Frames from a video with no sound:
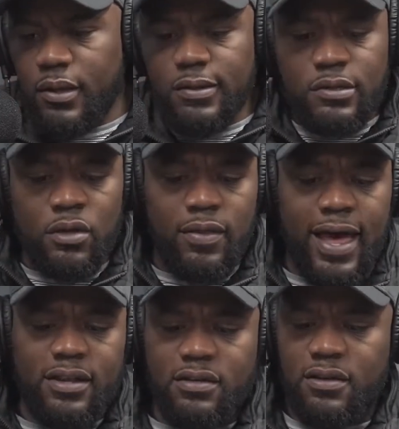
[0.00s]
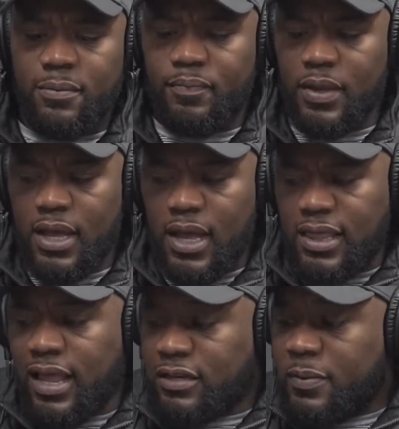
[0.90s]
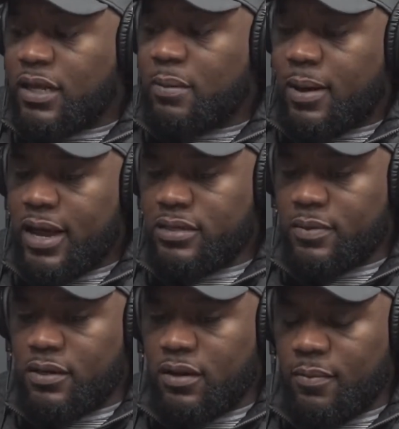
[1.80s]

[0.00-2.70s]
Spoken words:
So that's now speaking of buyers, I'm gonna